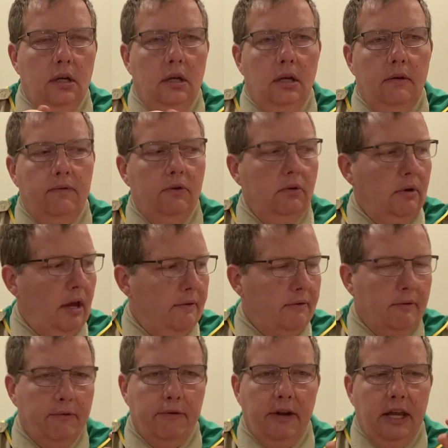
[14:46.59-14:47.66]
if you have a
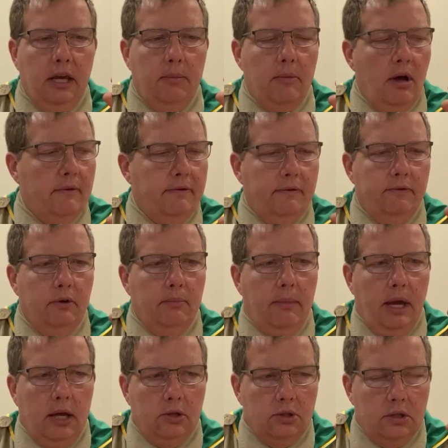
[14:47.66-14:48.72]
flame off of your
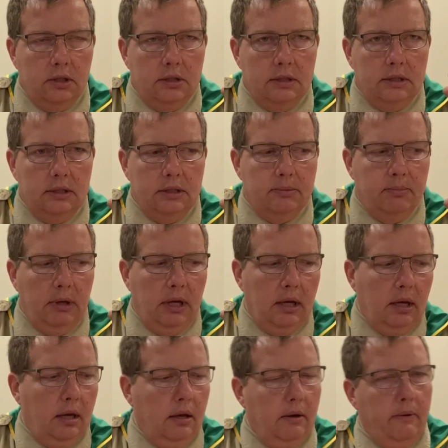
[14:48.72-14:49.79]
match that's this
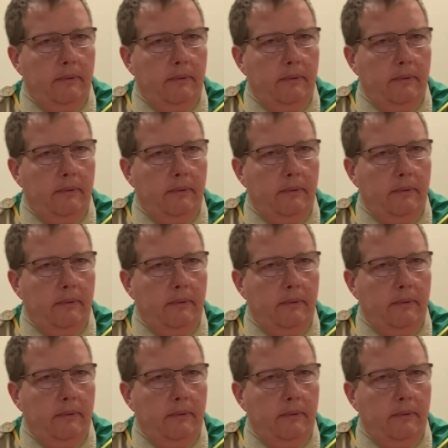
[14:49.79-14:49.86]
big